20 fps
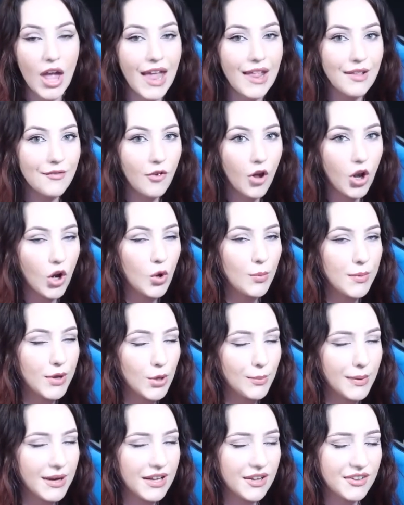And follow me
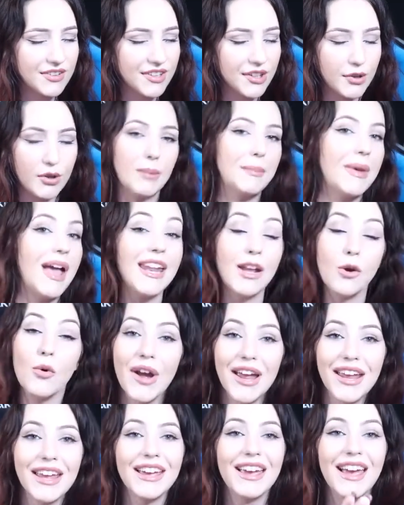on my Instagram.
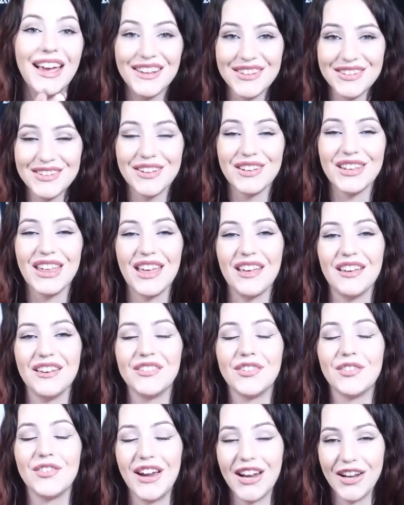Anyway, guys,
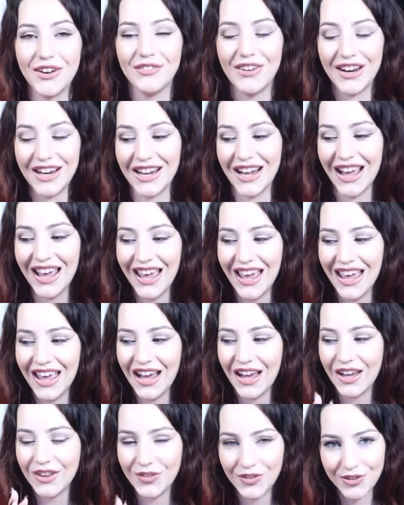okay, fine.
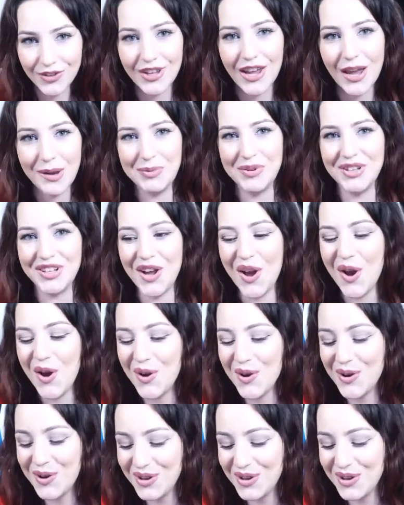To the episode.